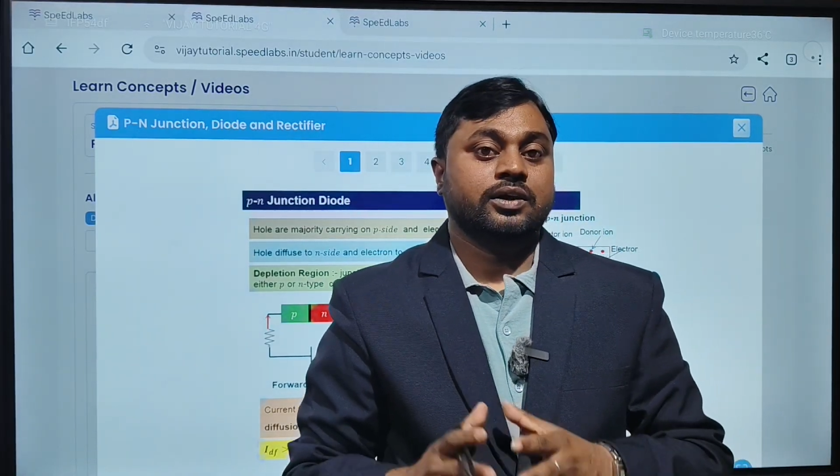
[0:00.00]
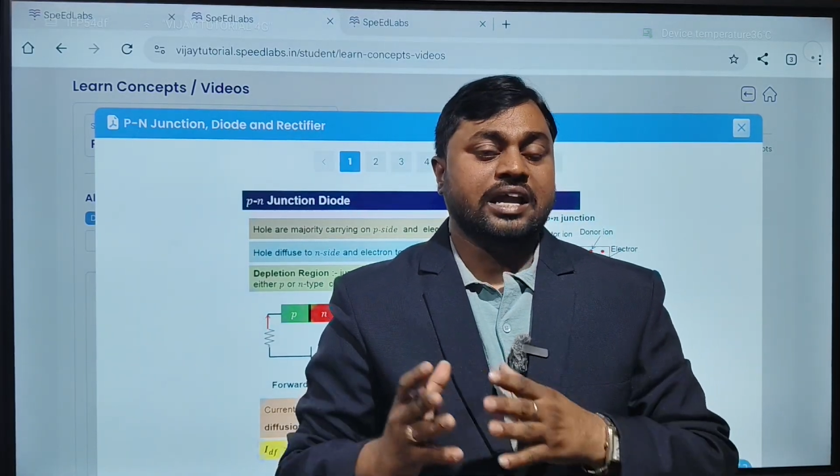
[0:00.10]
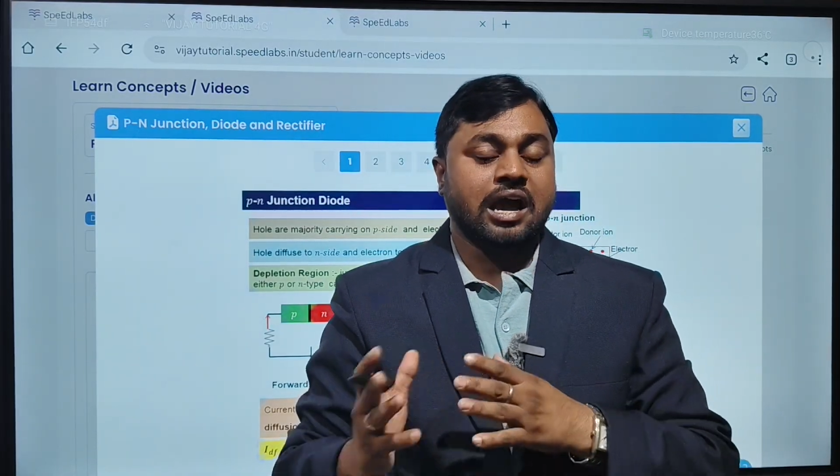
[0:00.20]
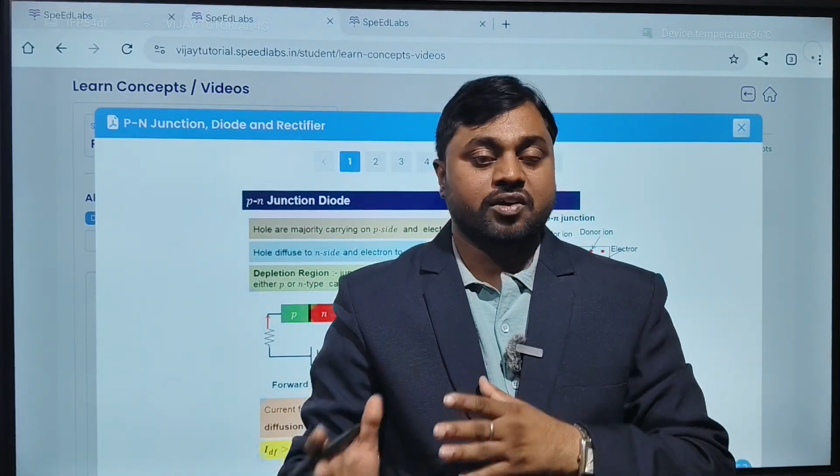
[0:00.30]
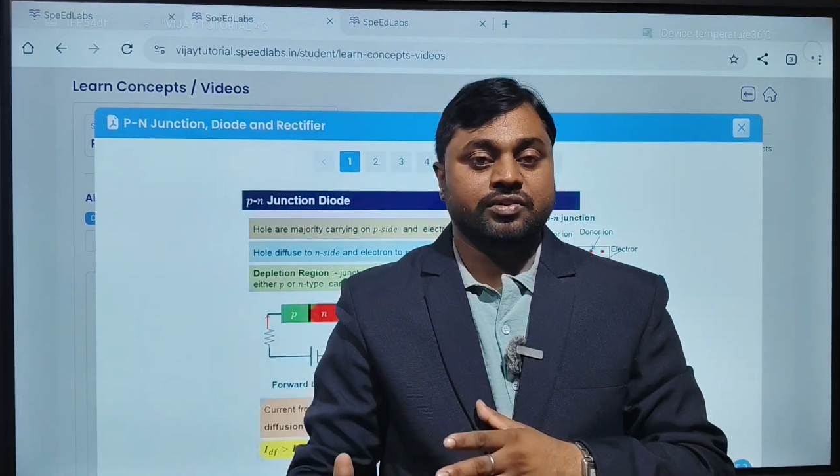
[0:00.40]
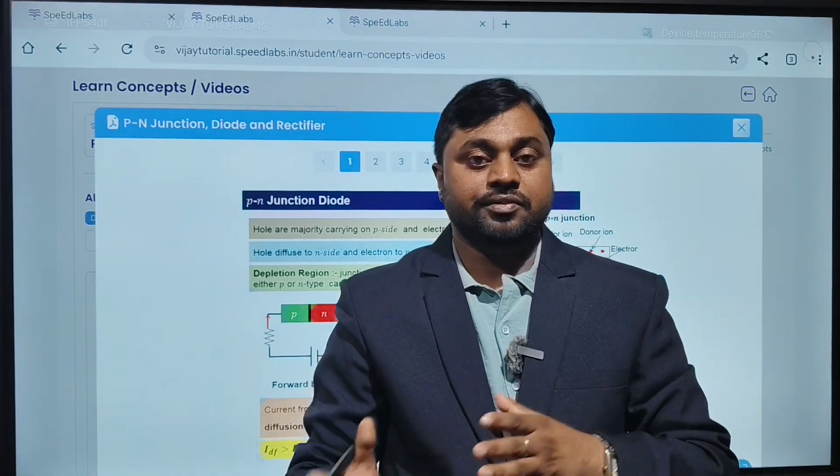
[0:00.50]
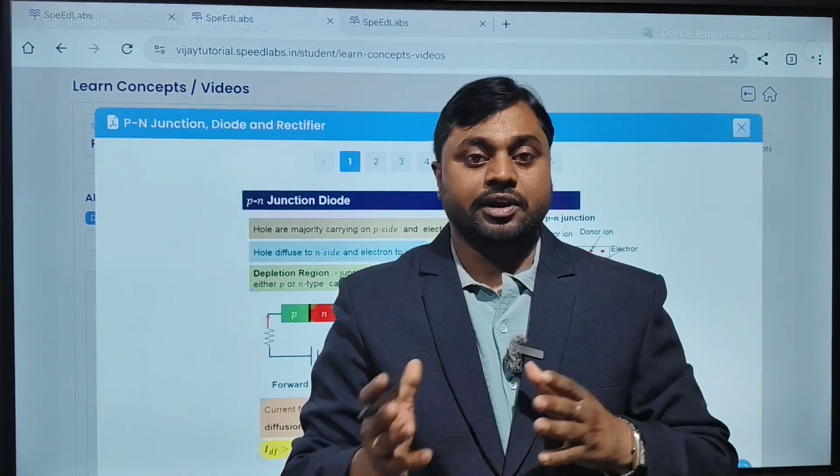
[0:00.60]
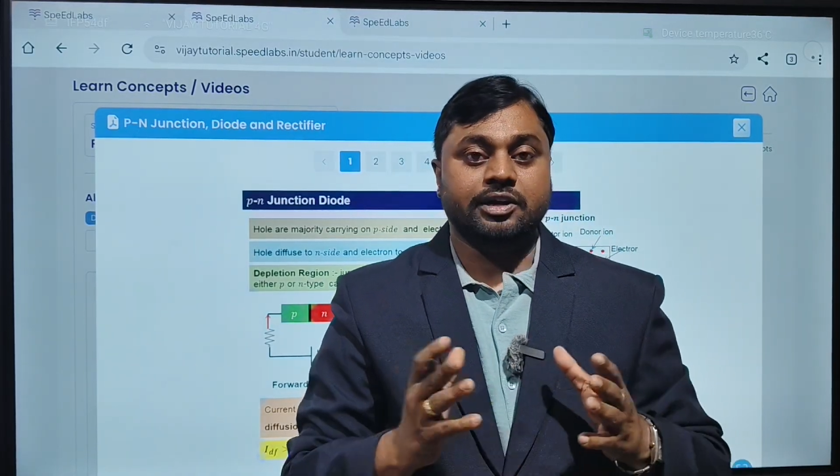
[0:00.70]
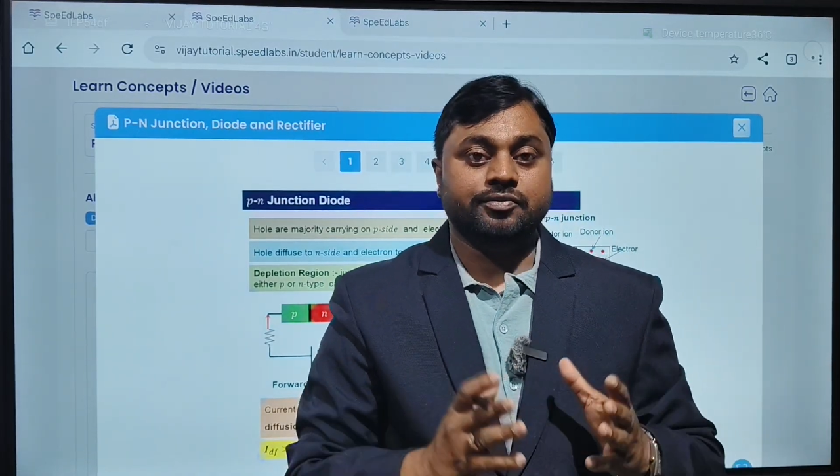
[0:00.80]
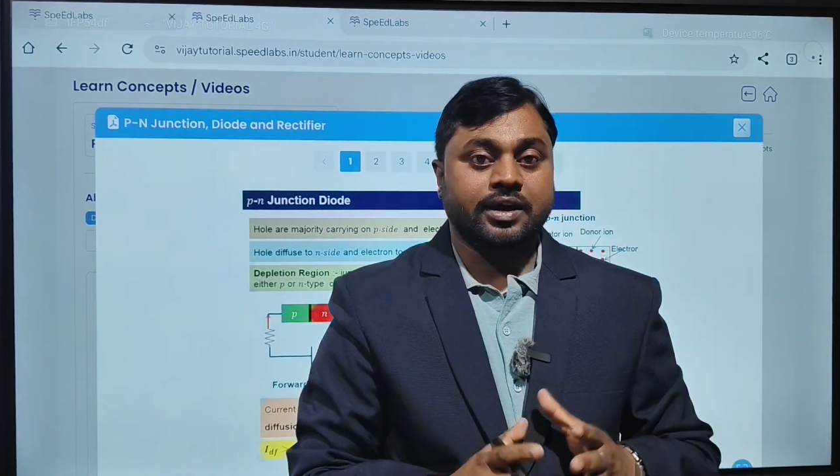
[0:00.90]
Okay, half wave
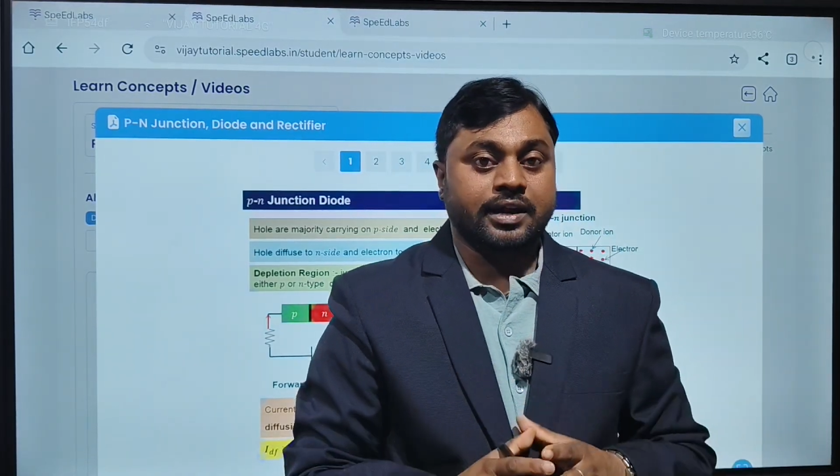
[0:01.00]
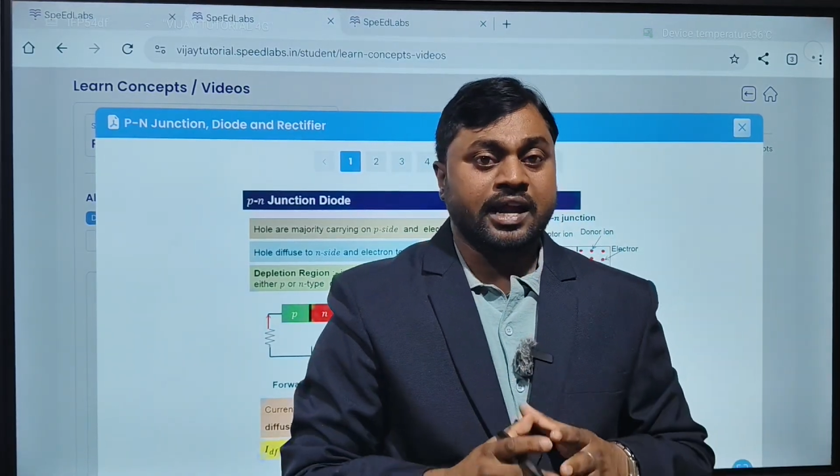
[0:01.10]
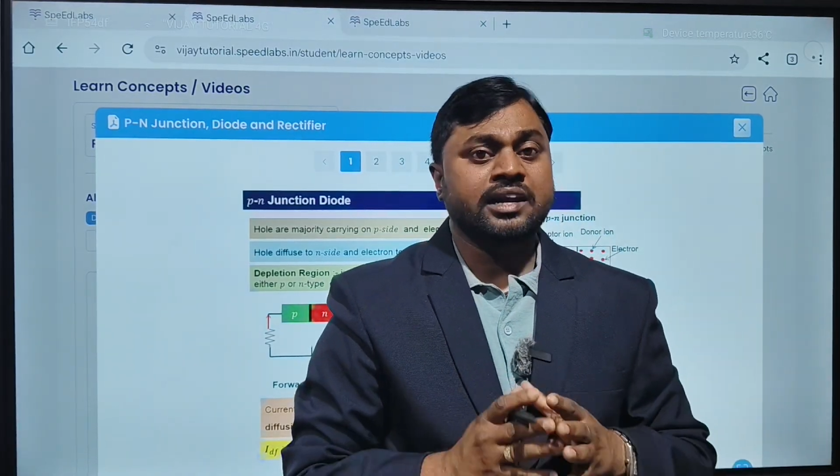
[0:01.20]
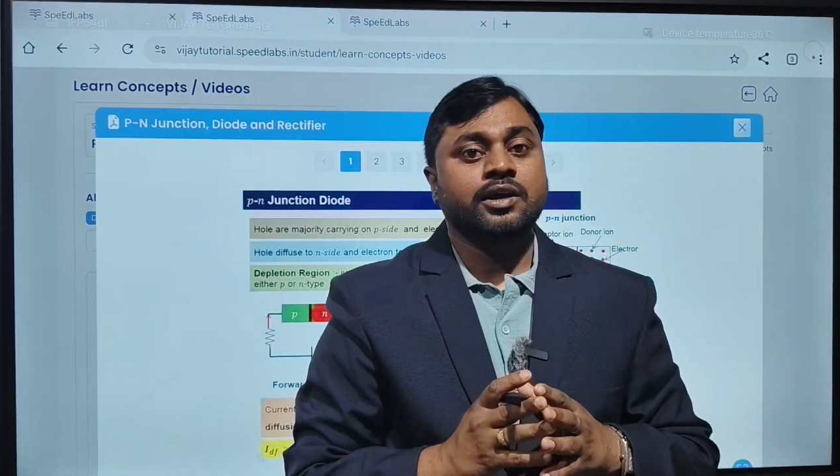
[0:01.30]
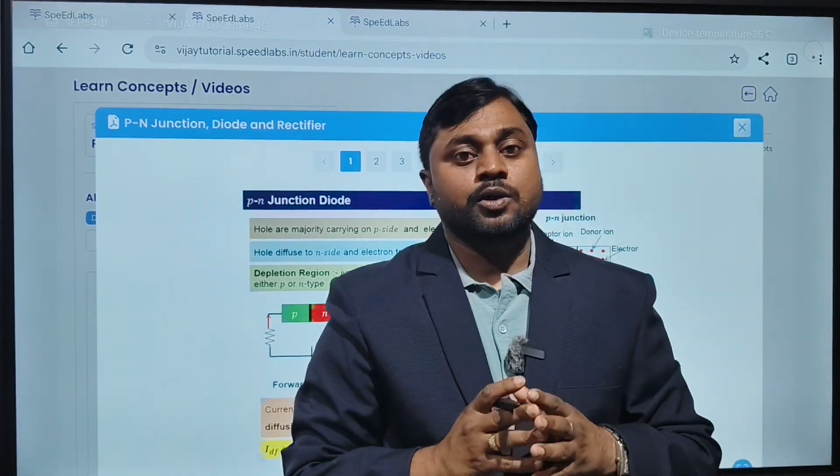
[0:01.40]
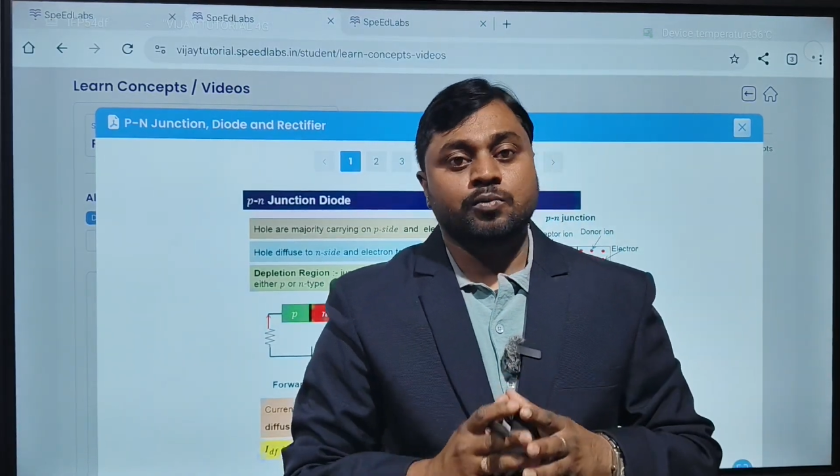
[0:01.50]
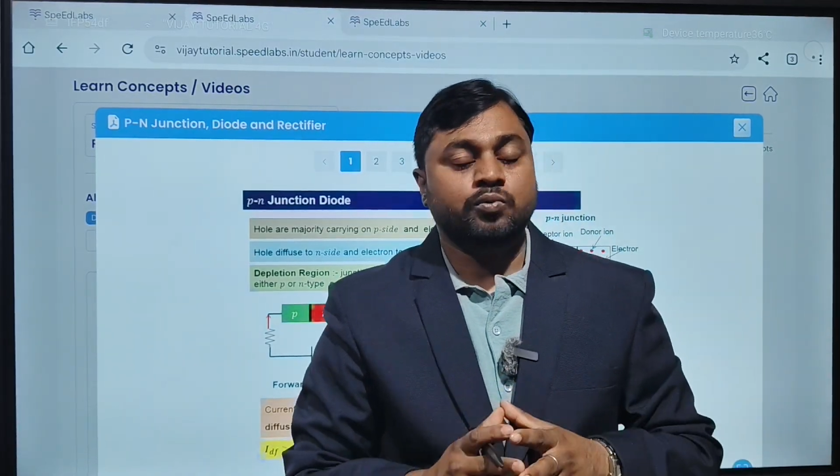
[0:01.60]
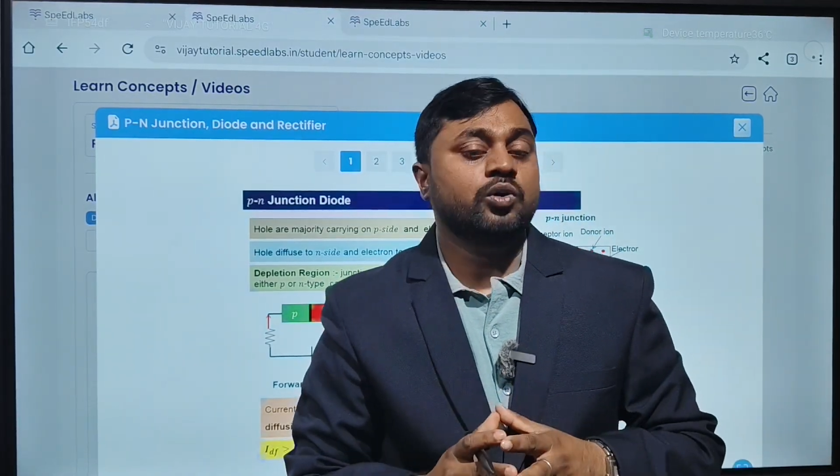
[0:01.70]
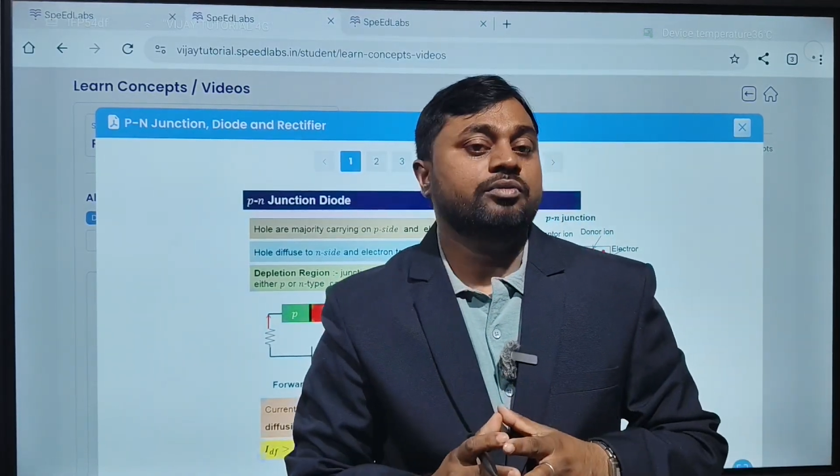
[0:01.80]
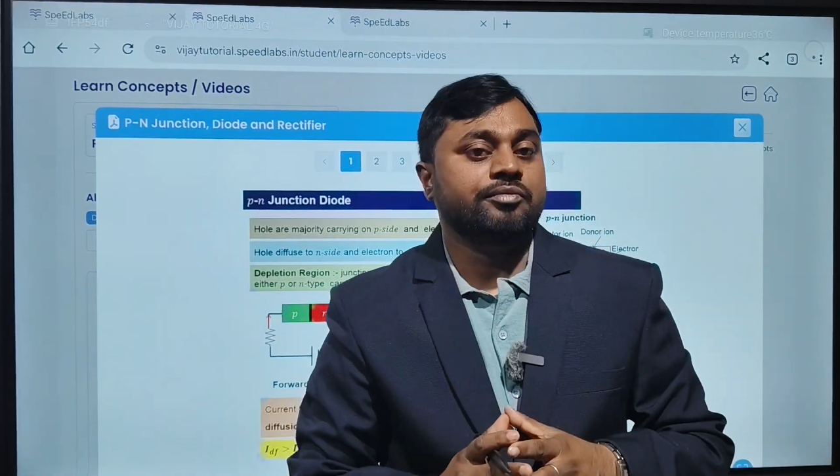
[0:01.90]
rectifier and
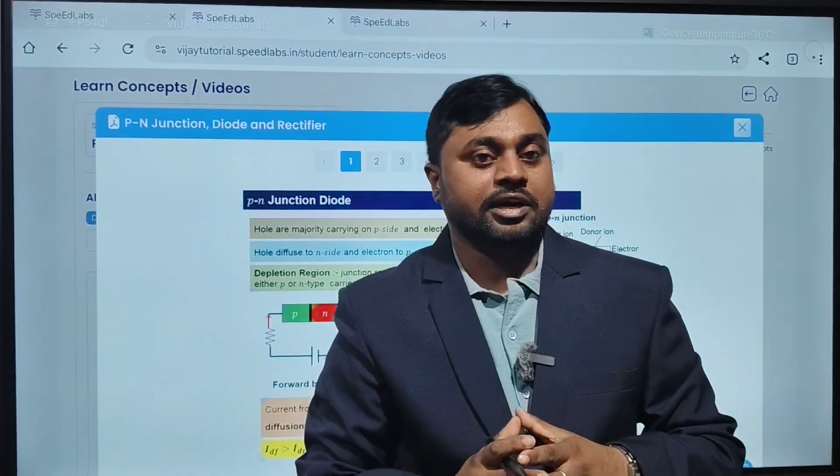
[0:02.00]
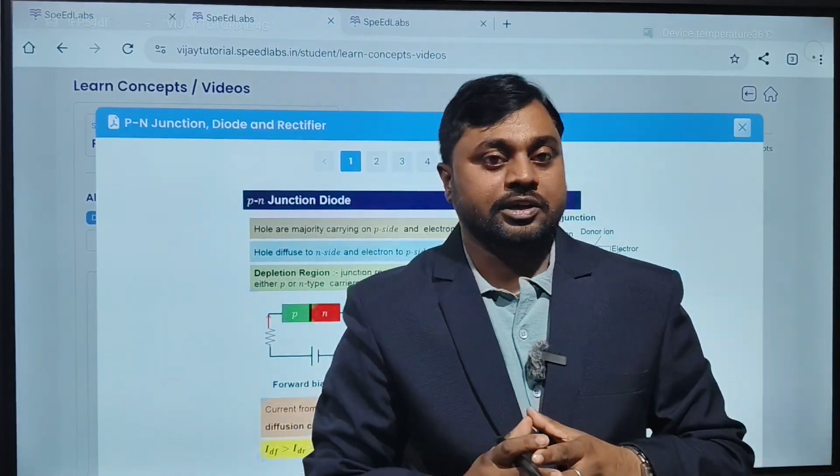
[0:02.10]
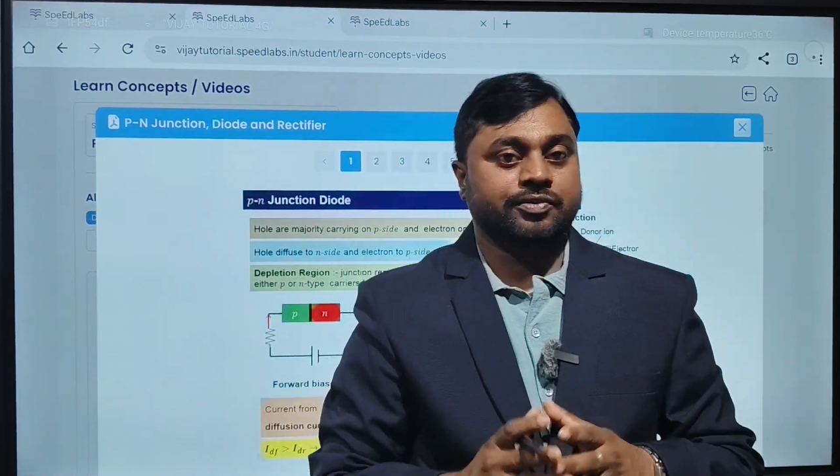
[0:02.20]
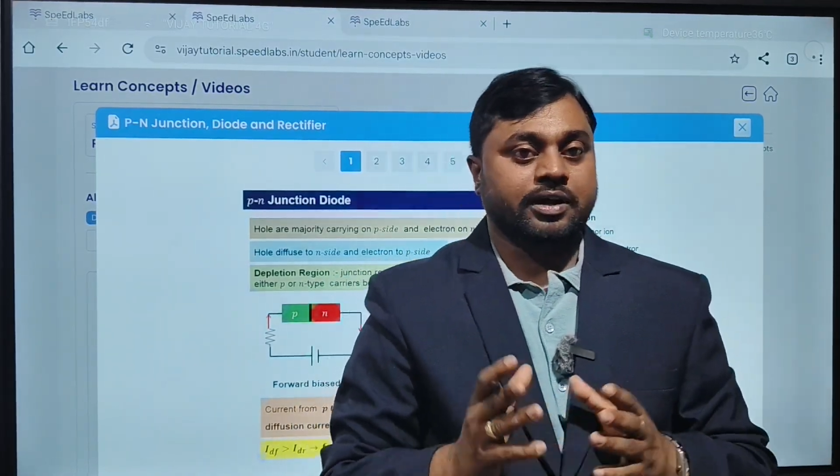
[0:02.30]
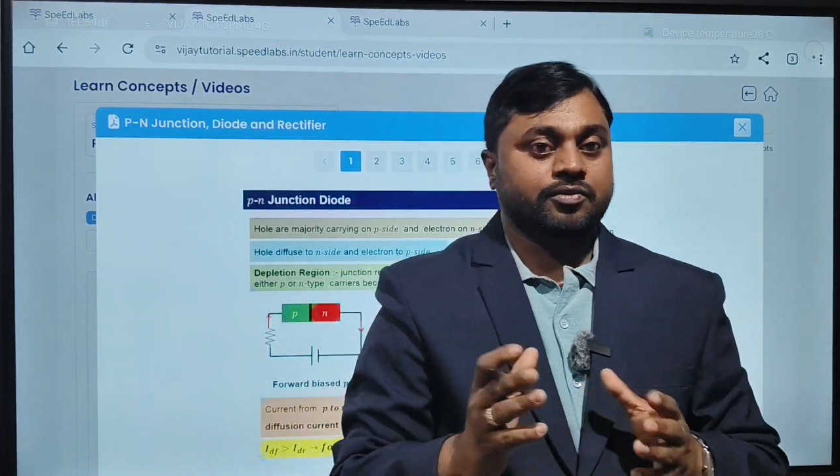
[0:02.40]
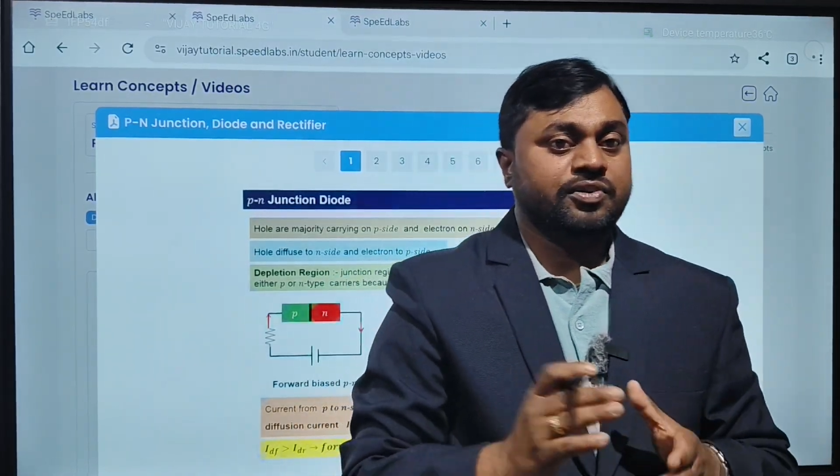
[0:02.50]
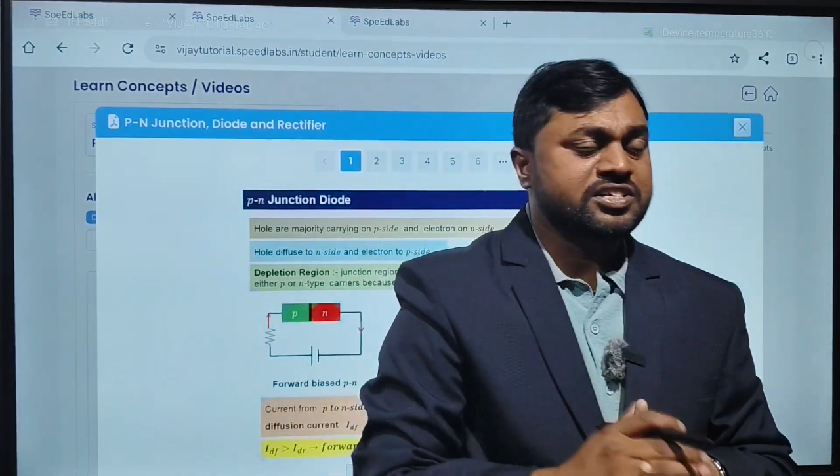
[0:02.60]
full wave rectifier.